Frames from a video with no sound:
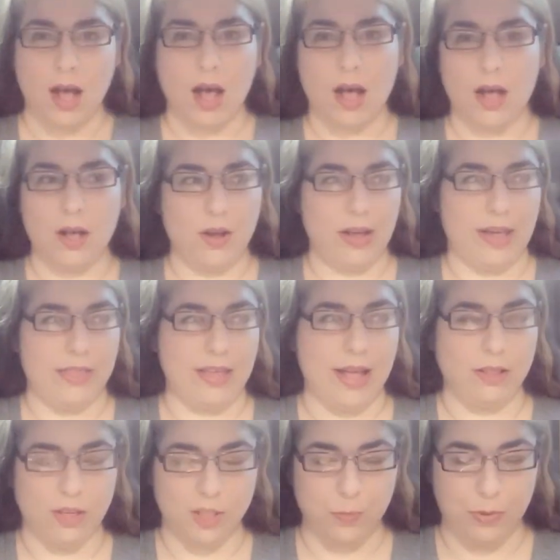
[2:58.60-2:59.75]
Okay, that
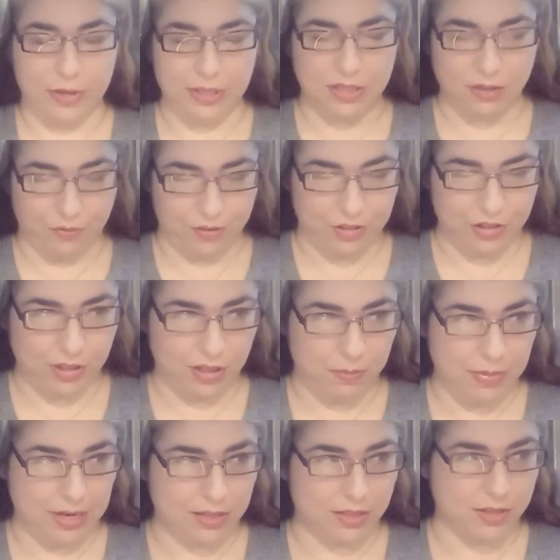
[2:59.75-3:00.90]
looks pretty sufficiently
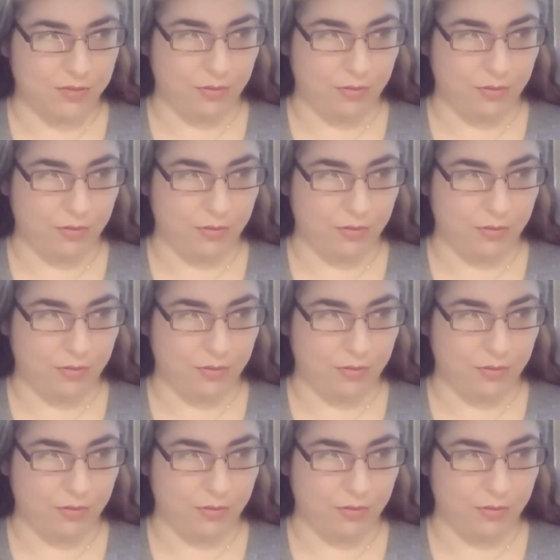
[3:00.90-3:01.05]
mixed for